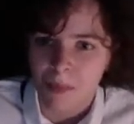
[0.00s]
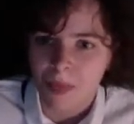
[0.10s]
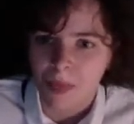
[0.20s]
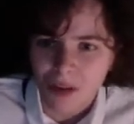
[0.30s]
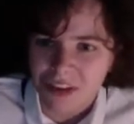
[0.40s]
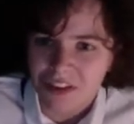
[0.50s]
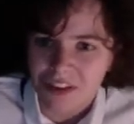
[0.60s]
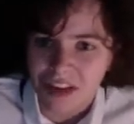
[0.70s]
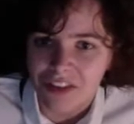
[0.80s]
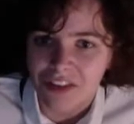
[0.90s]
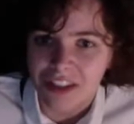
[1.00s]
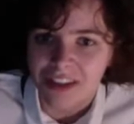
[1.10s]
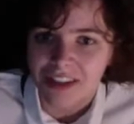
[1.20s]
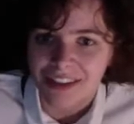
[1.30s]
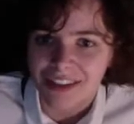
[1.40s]
What has changed her?
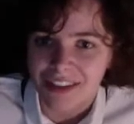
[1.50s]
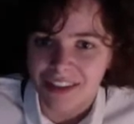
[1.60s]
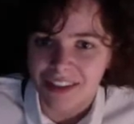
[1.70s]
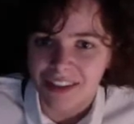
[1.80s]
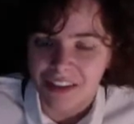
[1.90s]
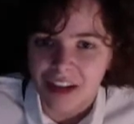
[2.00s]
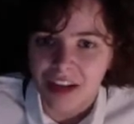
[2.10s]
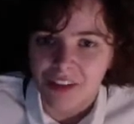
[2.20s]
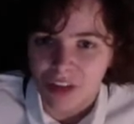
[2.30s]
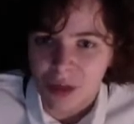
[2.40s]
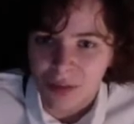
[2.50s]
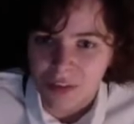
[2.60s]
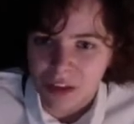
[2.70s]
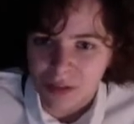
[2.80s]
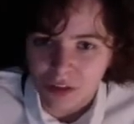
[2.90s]
Has she been
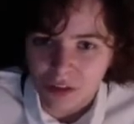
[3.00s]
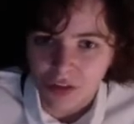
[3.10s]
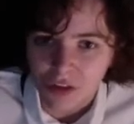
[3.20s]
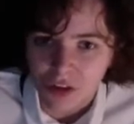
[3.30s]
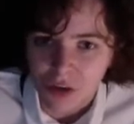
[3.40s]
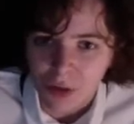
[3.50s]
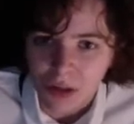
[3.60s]
seeing visions too?